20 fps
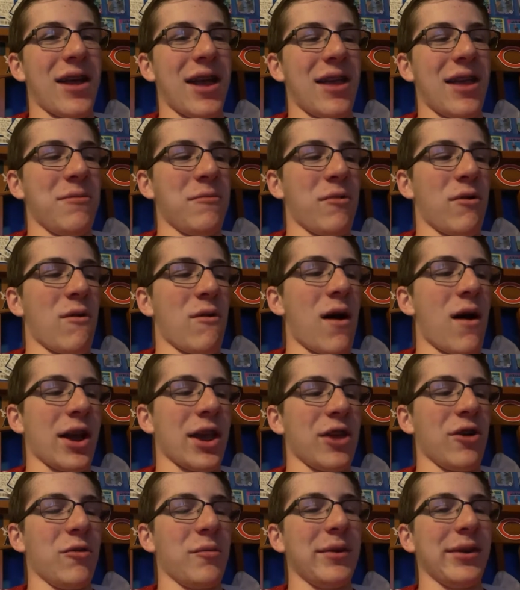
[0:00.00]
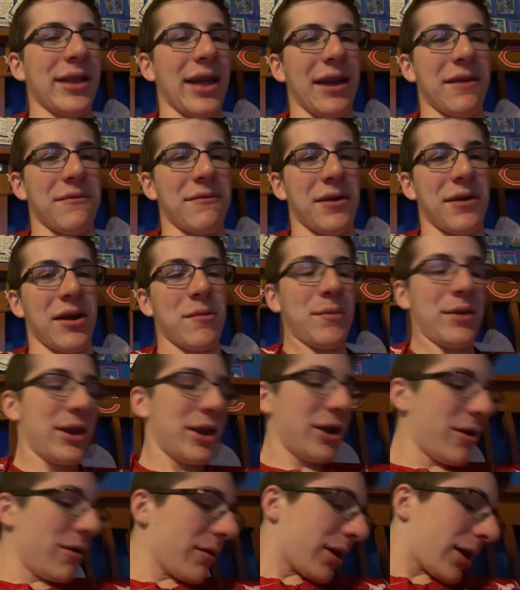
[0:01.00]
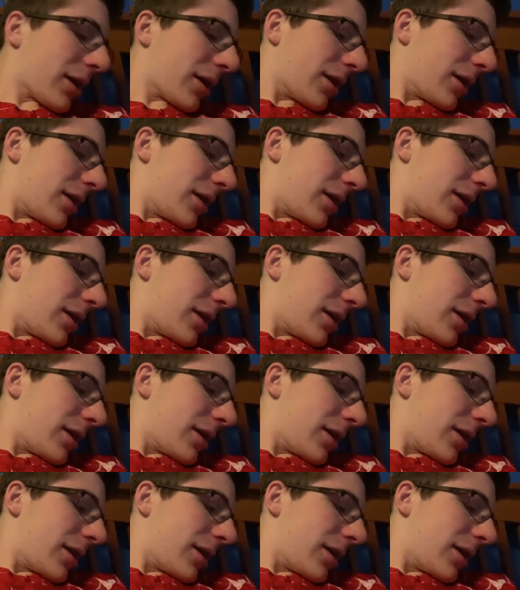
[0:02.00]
And Milwaukee will be, like, very mediocre.